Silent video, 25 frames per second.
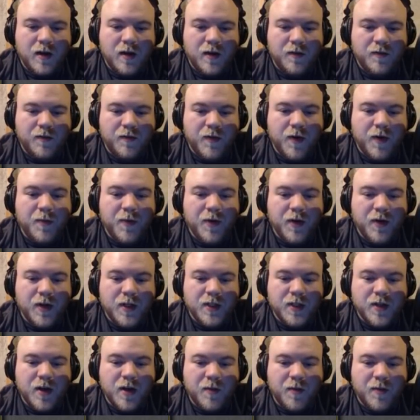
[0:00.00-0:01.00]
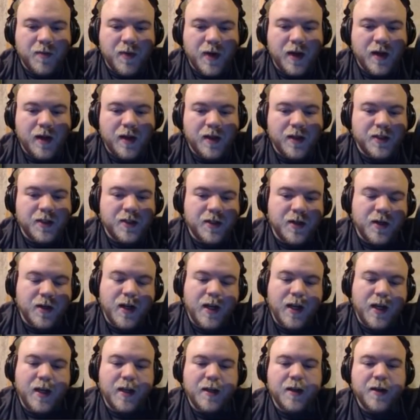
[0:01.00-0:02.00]
from your discard pile into your
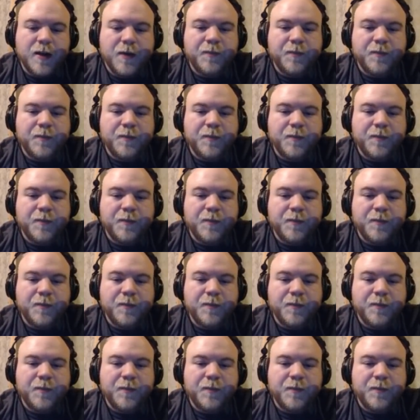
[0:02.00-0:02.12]
hand.